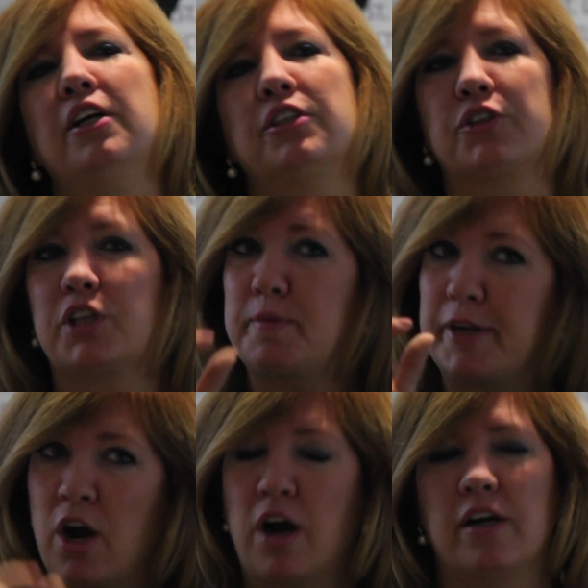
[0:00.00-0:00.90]
So it's going to
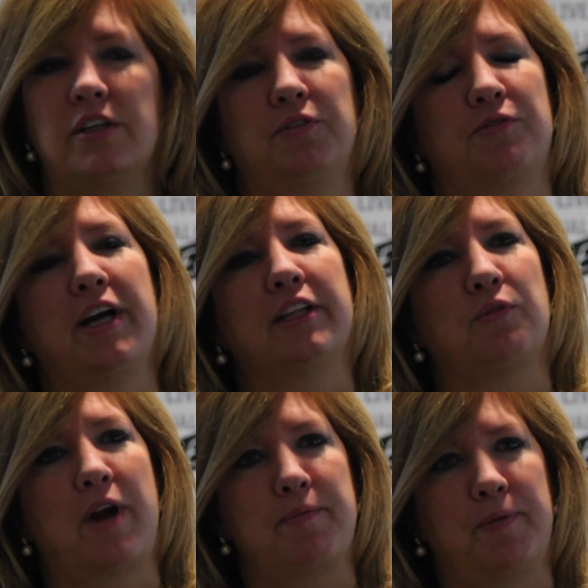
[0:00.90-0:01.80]
be hard to find the
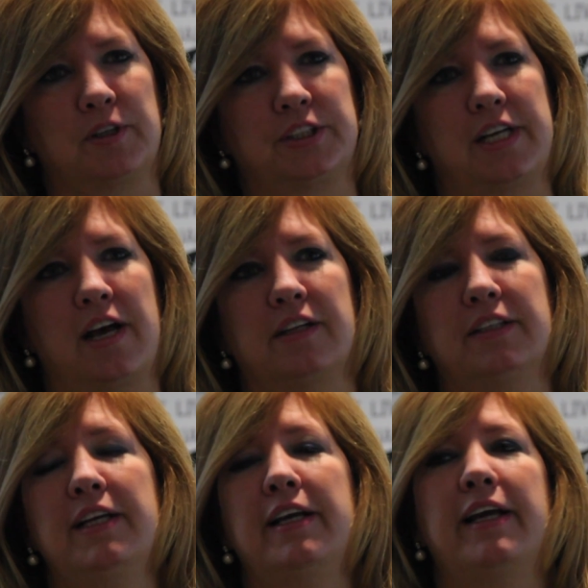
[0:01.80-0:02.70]
right personnel.
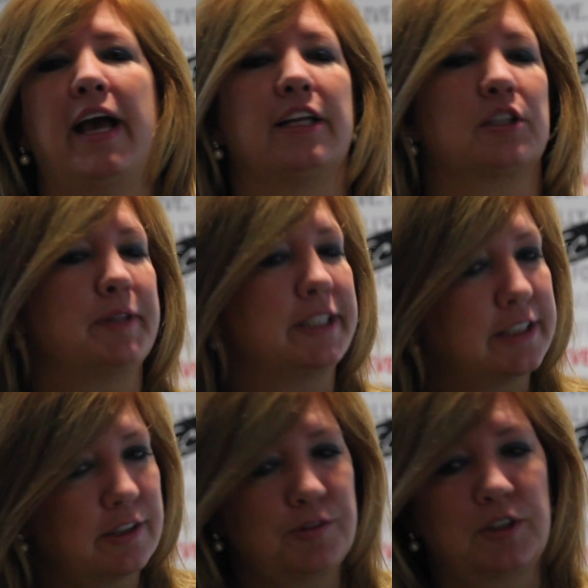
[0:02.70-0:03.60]
And it's going to be
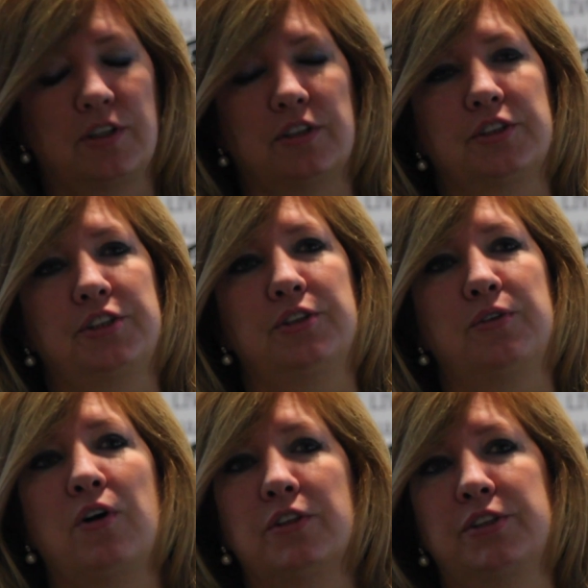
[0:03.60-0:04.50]
difficult
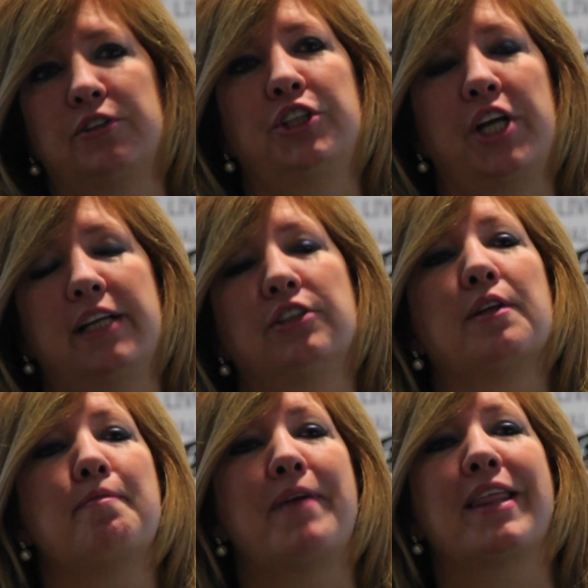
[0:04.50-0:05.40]
to also change
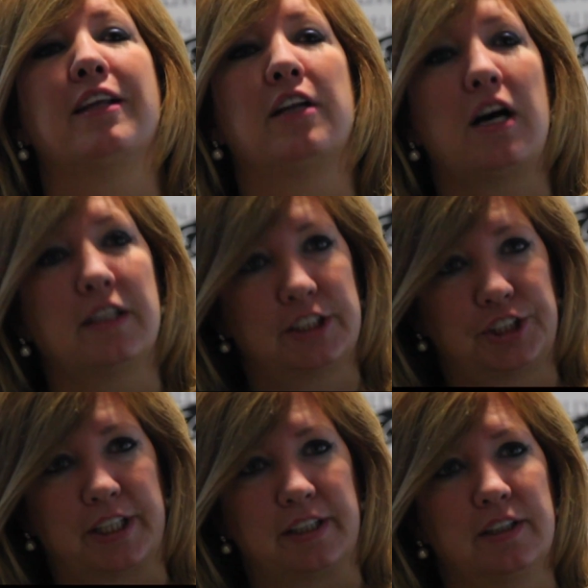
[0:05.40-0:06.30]
the
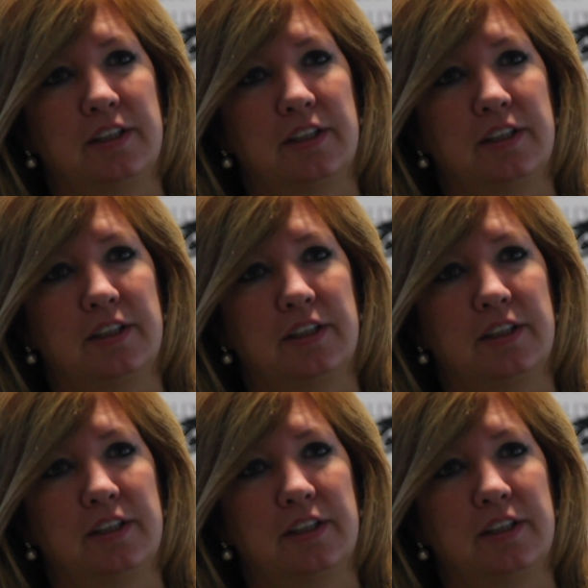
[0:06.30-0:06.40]
methodology.